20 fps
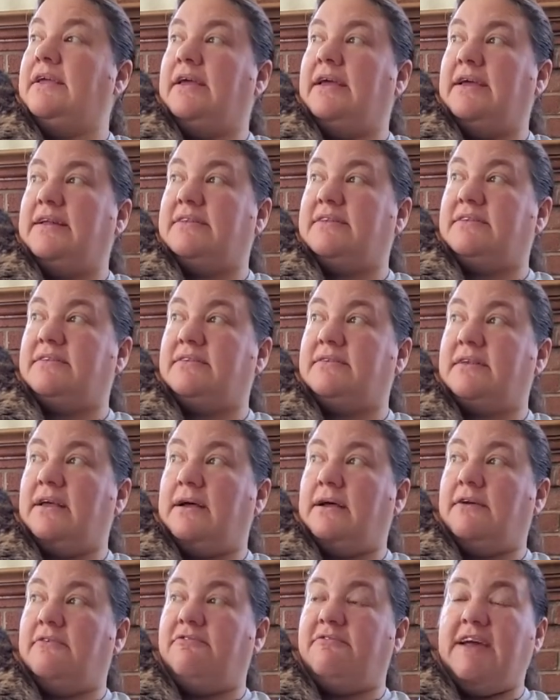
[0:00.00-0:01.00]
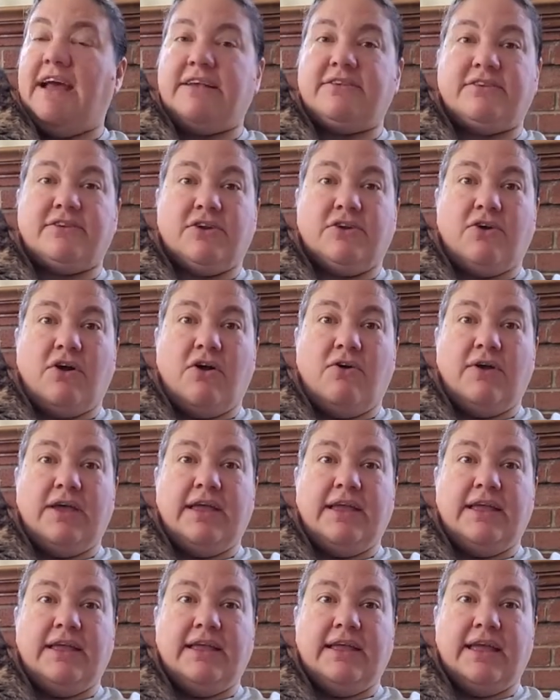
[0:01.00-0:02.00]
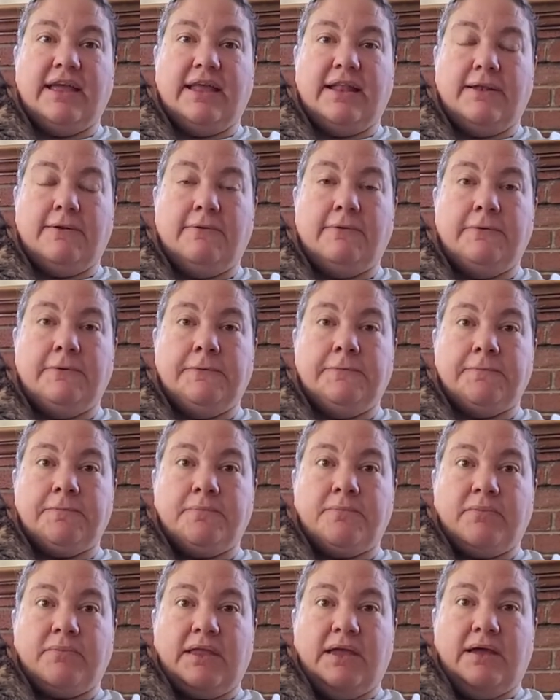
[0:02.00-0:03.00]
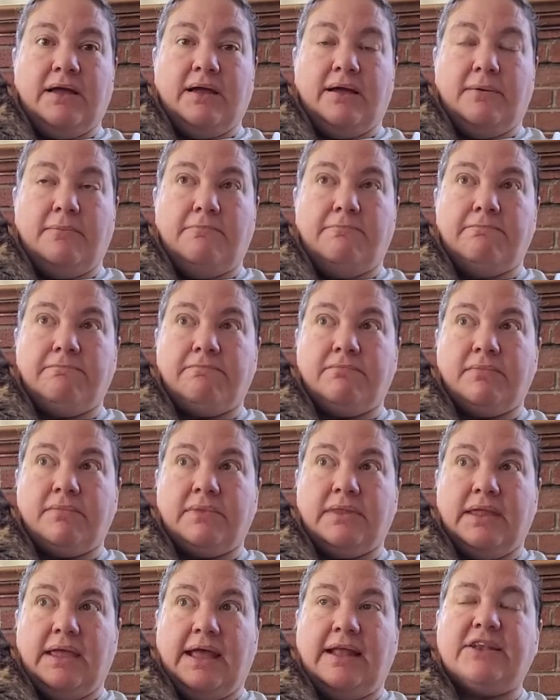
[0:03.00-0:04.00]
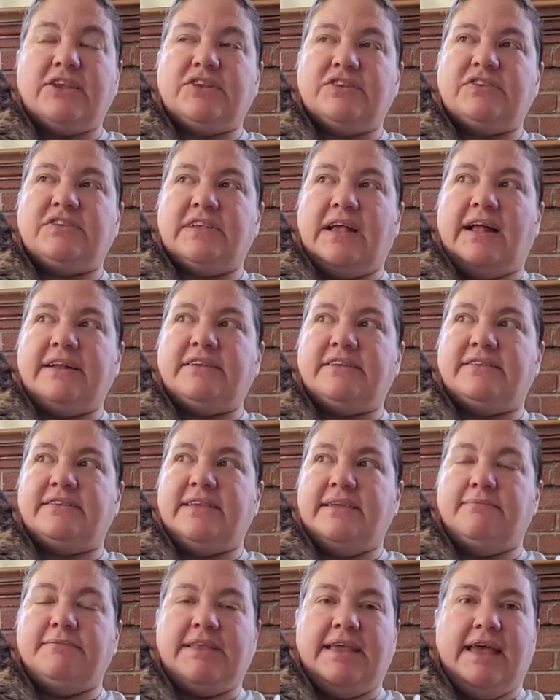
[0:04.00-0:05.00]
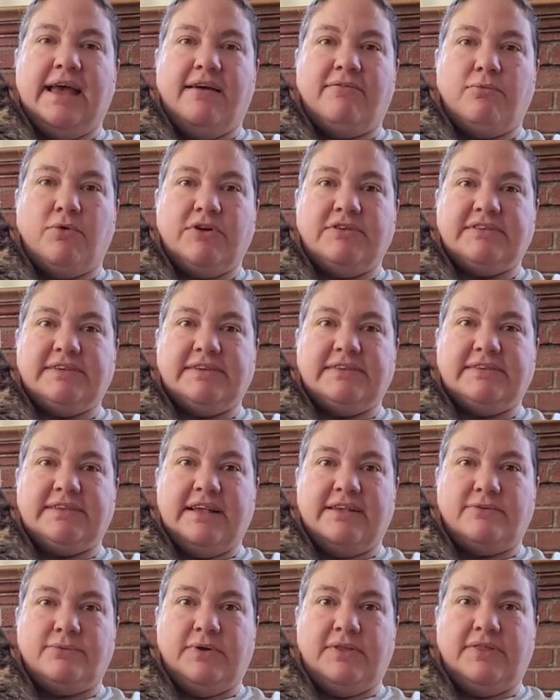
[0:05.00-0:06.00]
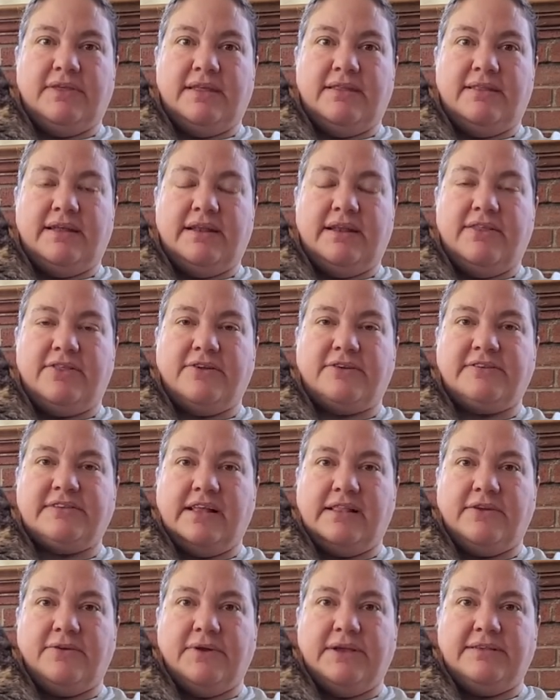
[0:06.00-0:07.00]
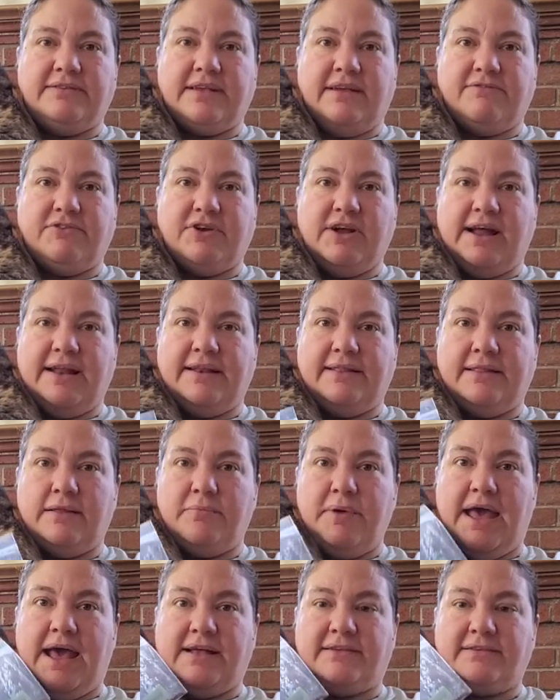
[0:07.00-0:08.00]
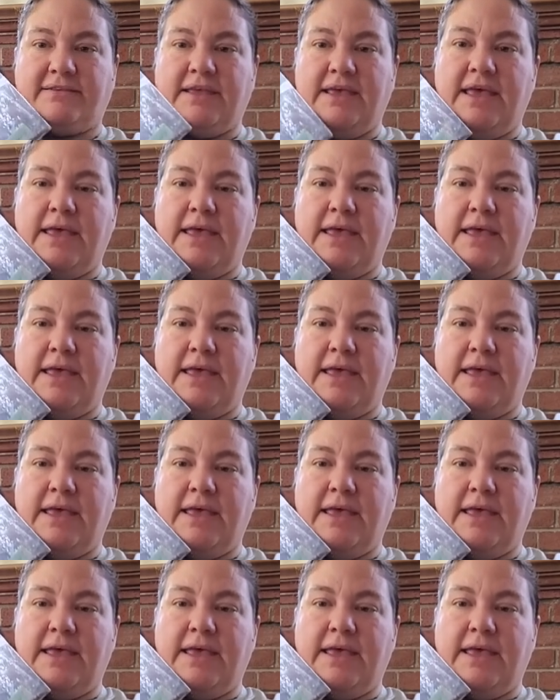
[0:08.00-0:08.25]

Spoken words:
It's fast growing, and I just seem to have more success with it than other celeries I've tried in the past.